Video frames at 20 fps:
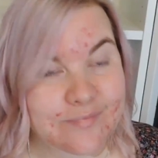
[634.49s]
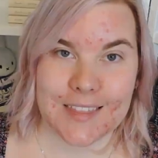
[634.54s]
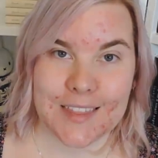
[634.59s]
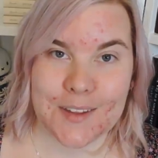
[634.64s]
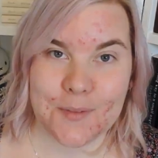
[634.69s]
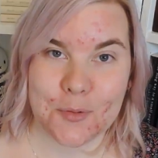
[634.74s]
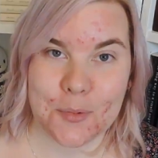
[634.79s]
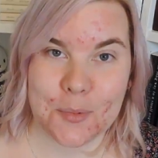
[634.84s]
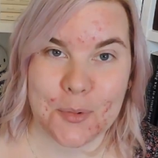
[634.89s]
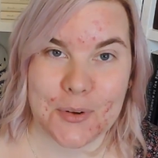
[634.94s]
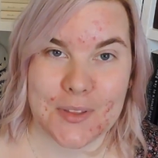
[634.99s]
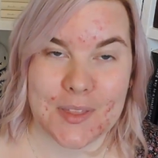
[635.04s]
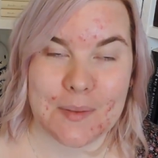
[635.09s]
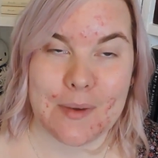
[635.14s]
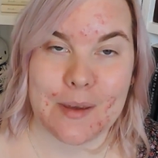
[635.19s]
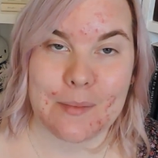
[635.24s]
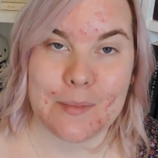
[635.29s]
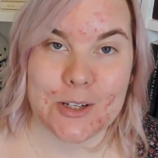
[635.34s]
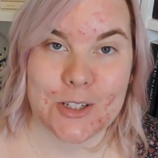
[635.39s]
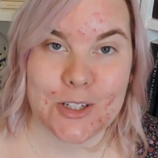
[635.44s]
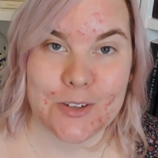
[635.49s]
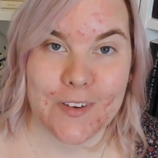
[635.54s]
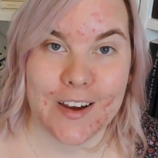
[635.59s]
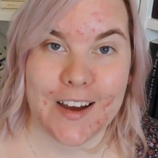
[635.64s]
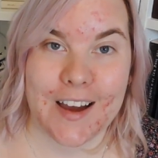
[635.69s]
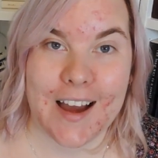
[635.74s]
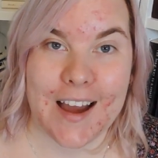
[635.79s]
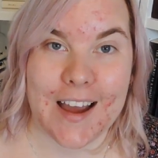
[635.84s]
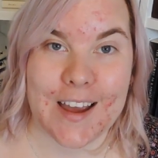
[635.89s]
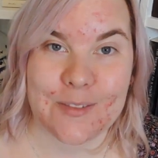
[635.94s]
Then for a book that made me
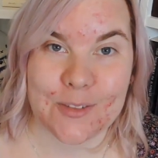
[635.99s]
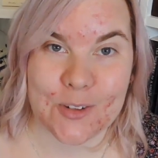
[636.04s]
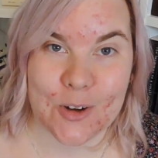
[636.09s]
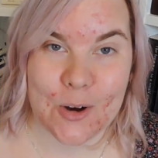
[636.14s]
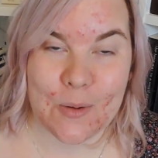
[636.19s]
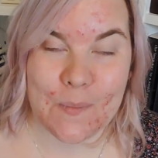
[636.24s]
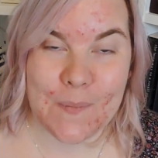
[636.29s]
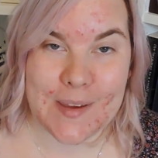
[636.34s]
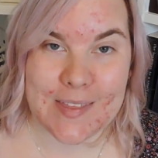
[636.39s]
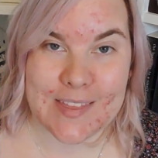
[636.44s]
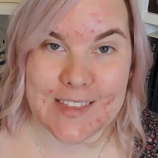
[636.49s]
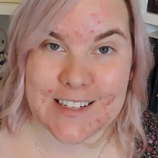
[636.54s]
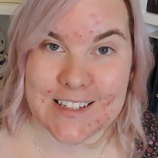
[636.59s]
shiver, I've gone with